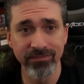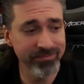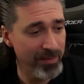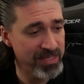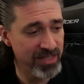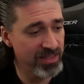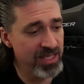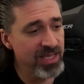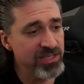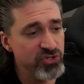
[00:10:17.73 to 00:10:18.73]
I mean, the
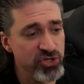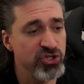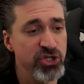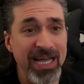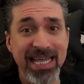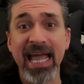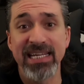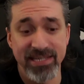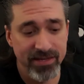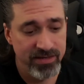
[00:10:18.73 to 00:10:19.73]
thing is just
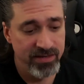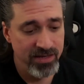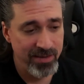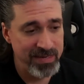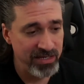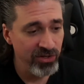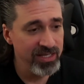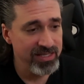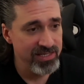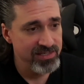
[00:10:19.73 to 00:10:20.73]
gigantic. I mean, look
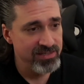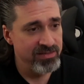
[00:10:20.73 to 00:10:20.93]
at this.